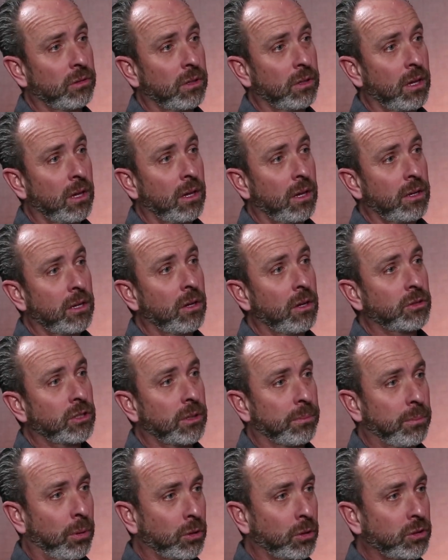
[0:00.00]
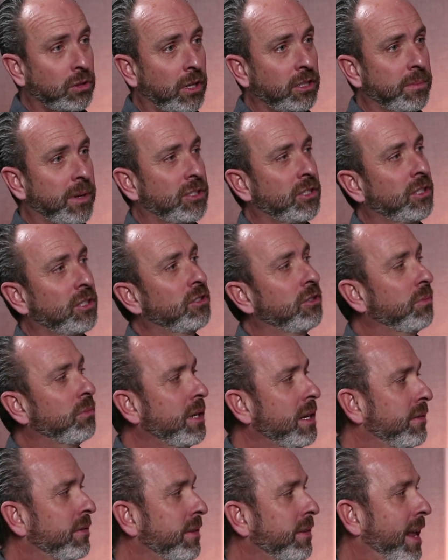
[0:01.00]
Yes, you know, it's a personalized message, and we
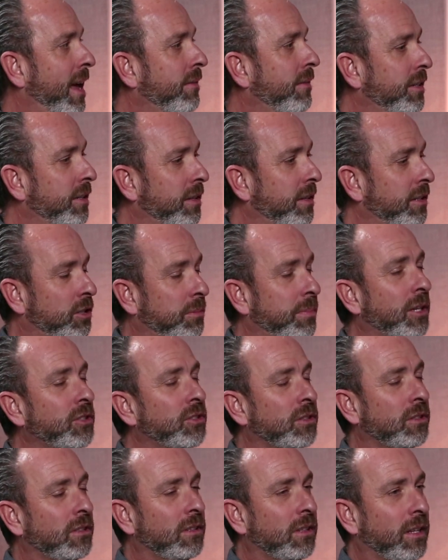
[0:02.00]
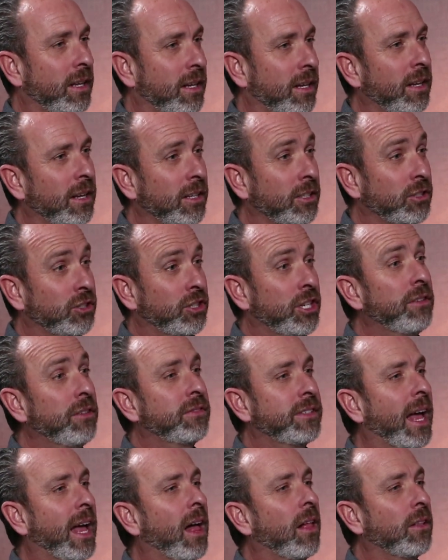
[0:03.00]
even have a, a special uh, chief
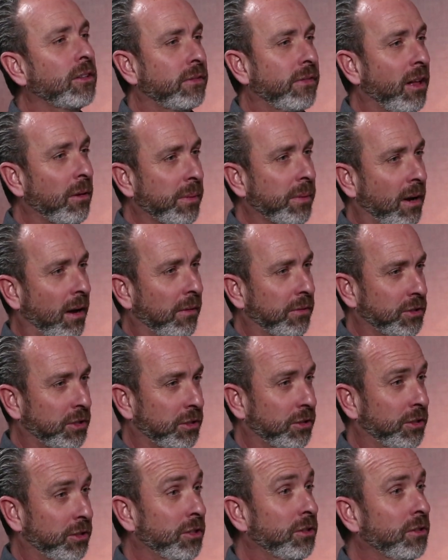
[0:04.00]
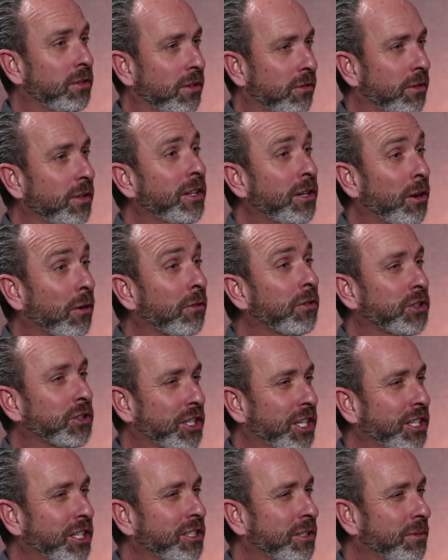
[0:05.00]
talent development officer too that really
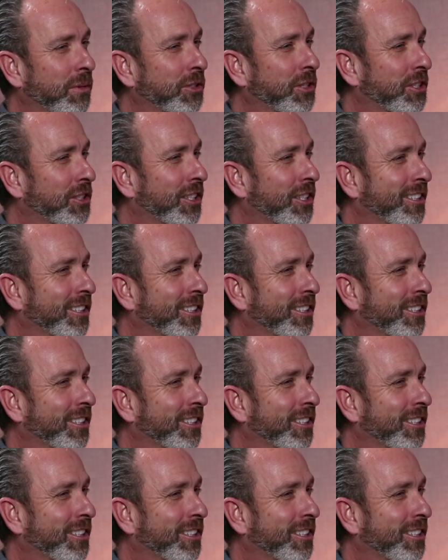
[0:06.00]
oversees it. Now, who would